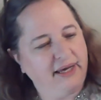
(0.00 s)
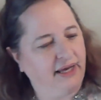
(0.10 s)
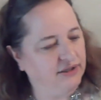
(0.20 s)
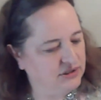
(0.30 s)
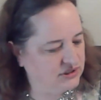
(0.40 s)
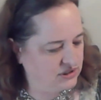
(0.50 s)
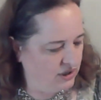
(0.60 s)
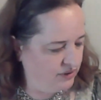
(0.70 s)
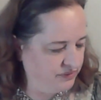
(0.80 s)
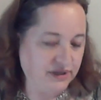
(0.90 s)
And
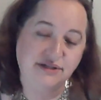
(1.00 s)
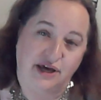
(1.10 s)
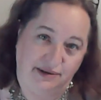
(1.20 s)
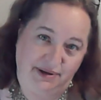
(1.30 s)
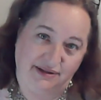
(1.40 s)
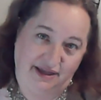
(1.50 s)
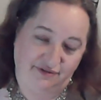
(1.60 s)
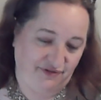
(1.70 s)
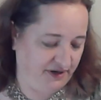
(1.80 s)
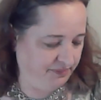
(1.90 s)
so this ought to be a lot
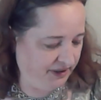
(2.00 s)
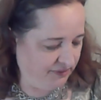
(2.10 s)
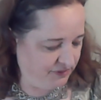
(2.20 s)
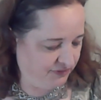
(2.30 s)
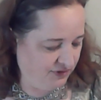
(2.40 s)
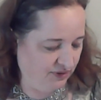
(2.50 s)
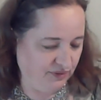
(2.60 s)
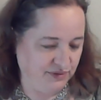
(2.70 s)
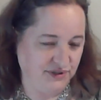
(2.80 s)
of fun to play with too.